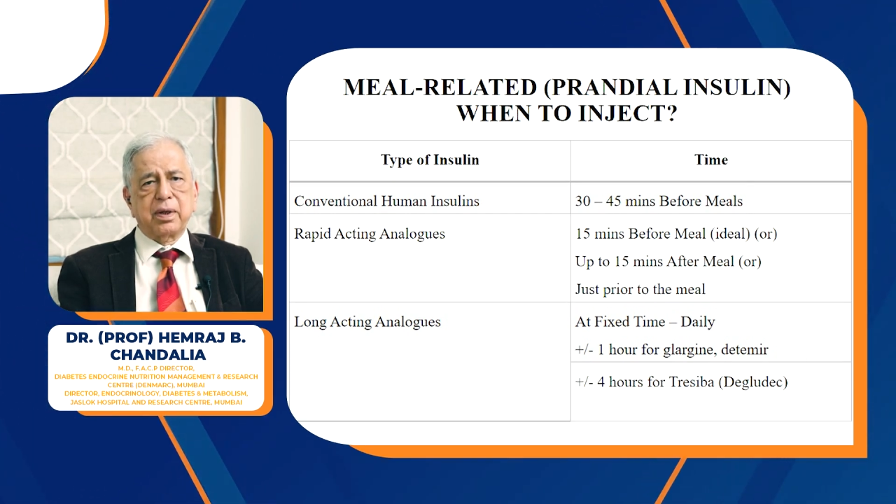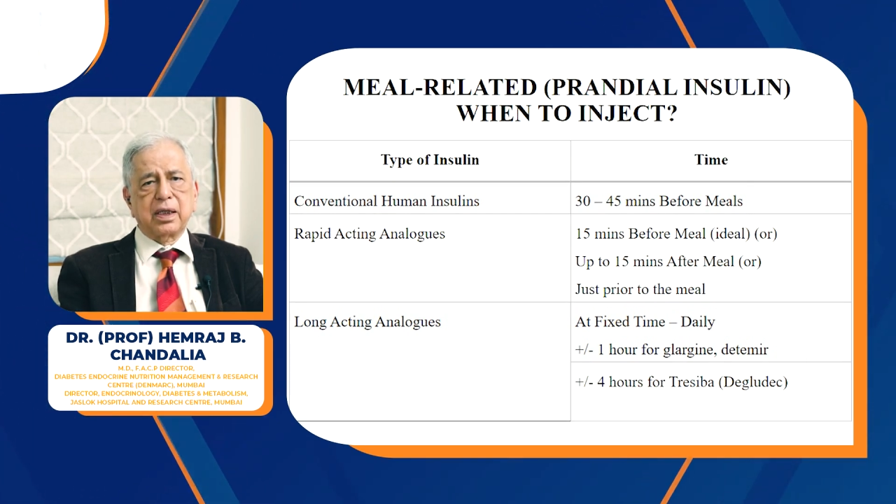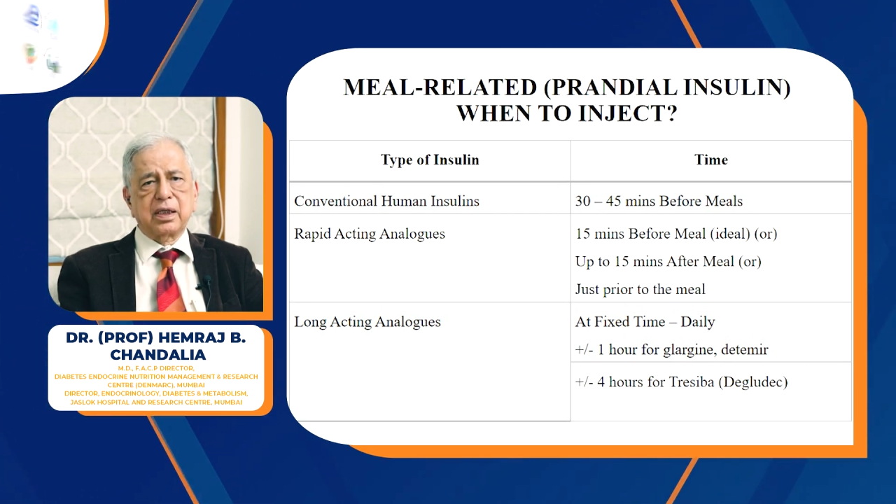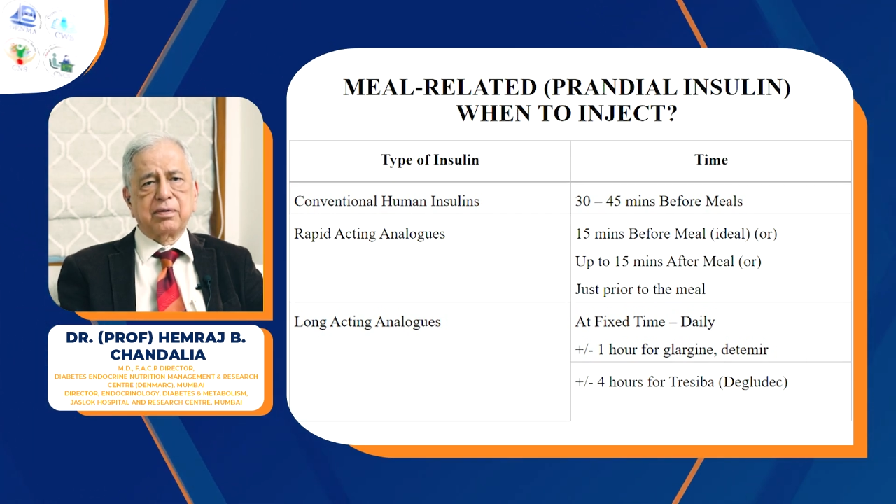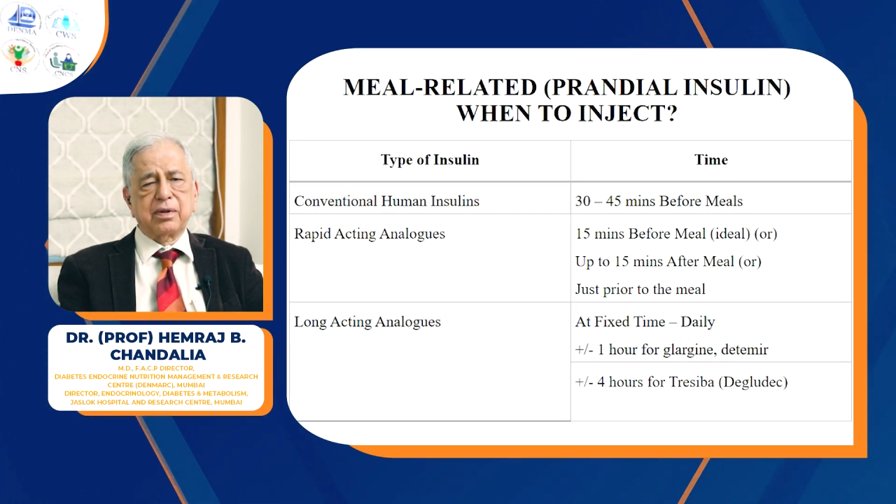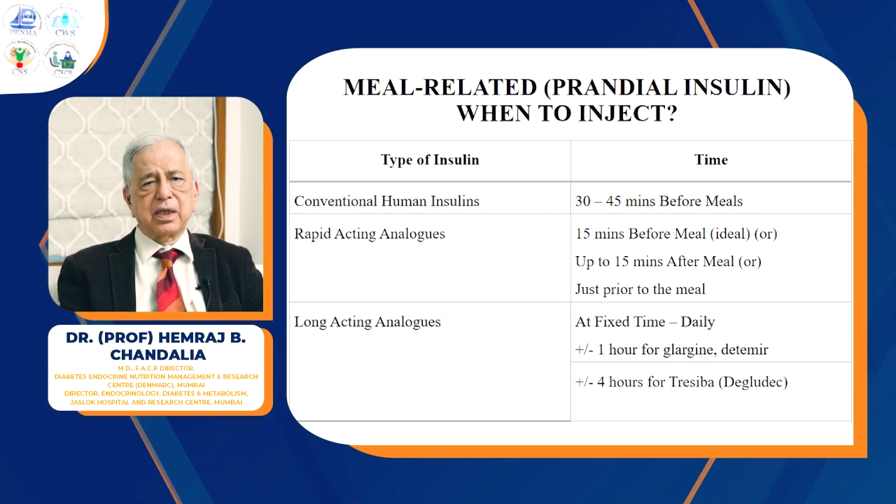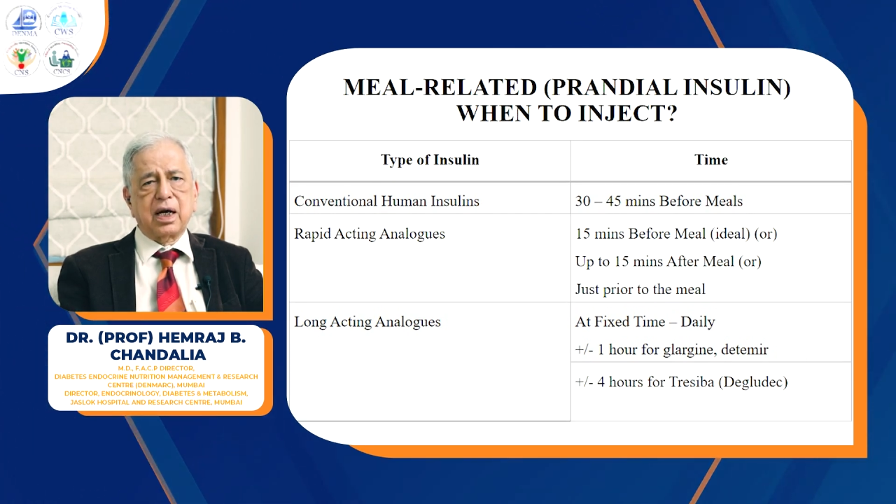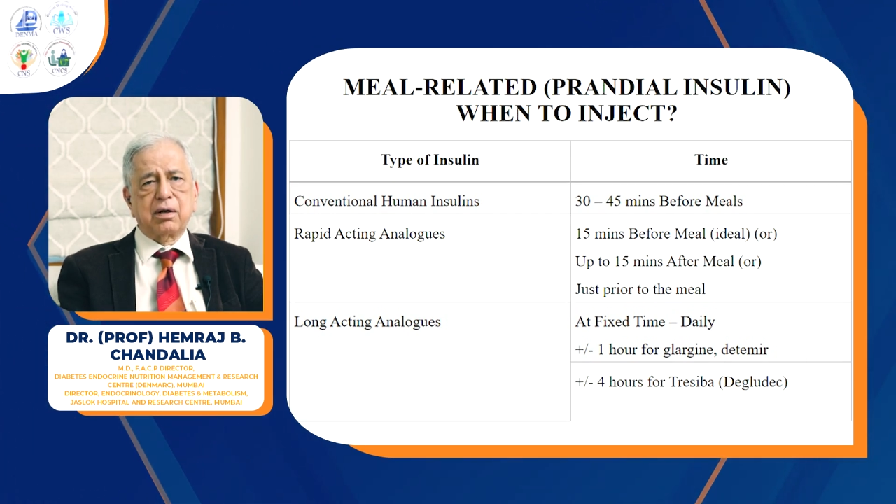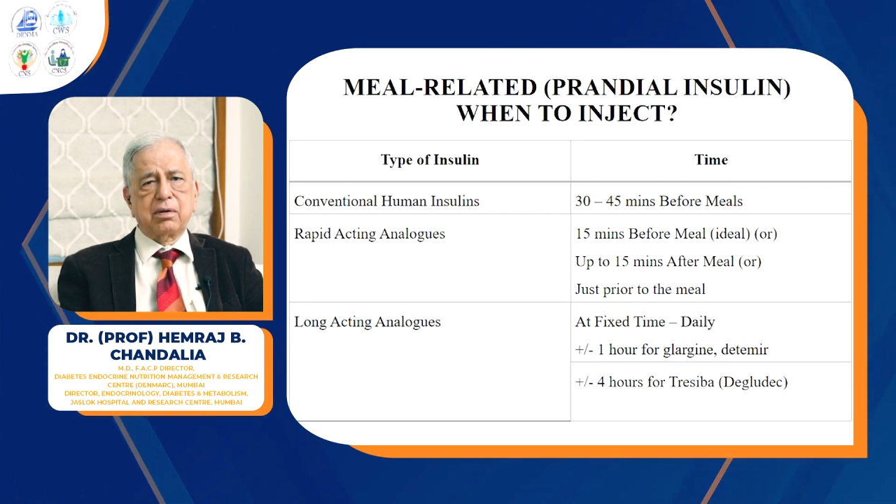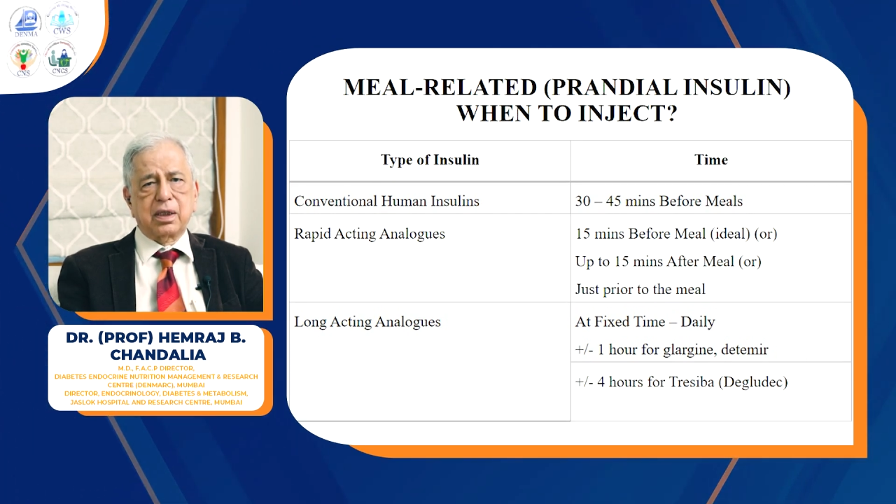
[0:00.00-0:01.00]
minus 1
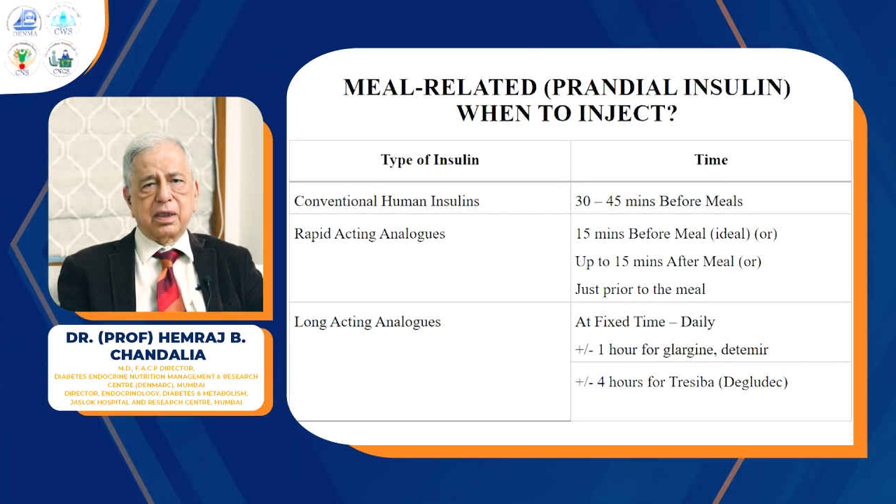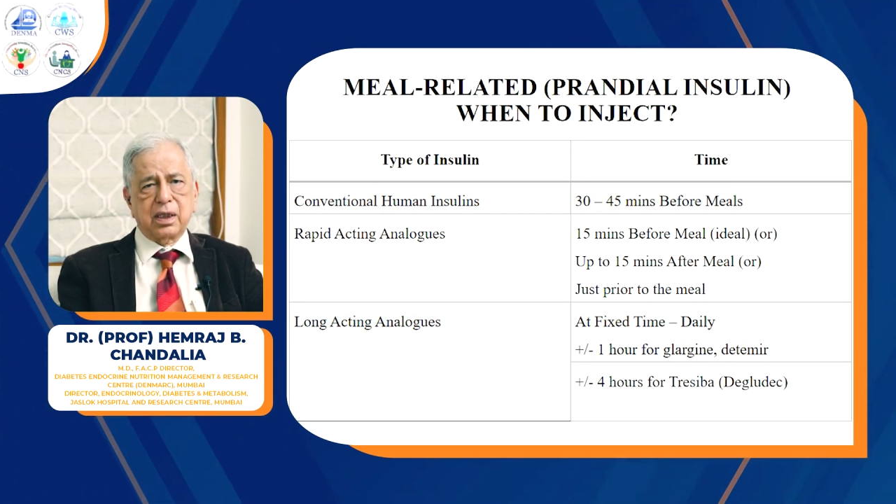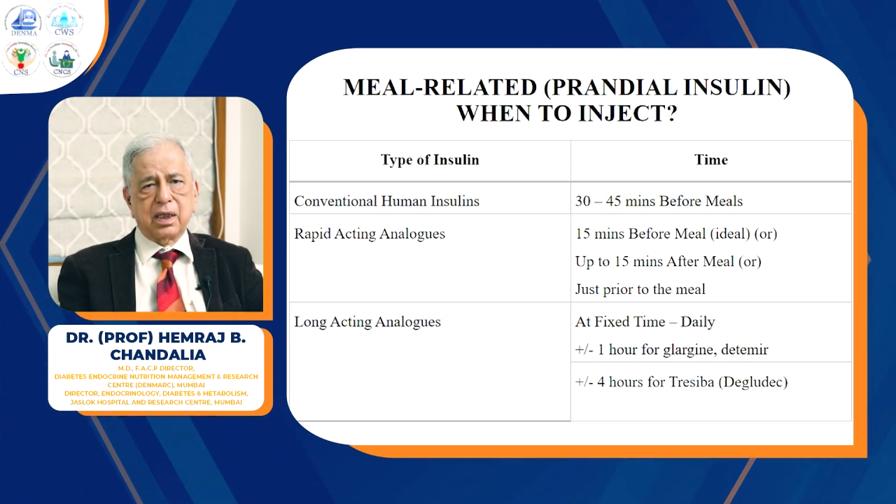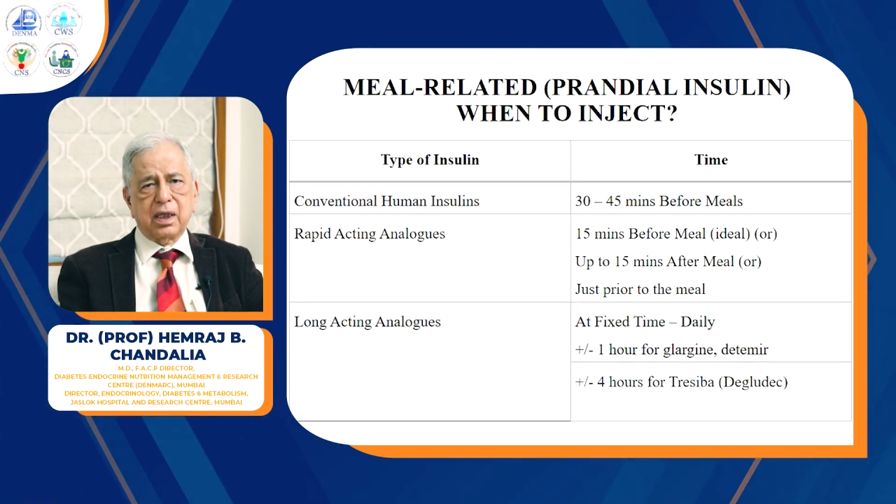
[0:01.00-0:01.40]
hour